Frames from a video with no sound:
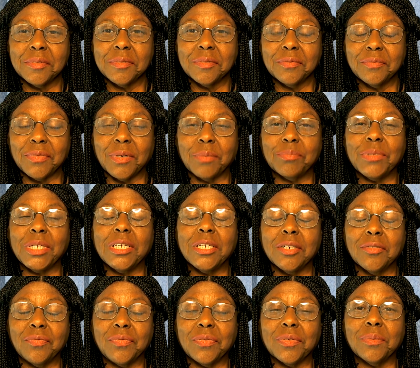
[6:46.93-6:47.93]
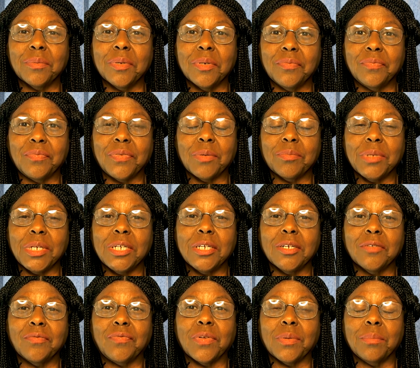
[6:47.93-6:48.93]
from the
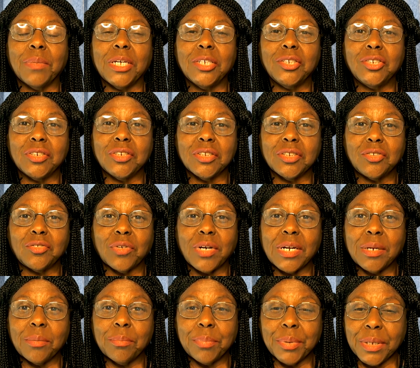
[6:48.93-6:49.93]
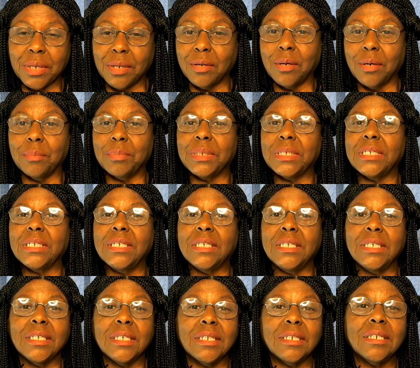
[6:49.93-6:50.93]
inflammation that's trying to build up
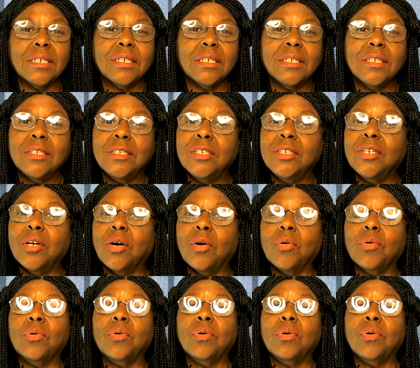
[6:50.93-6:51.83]
in your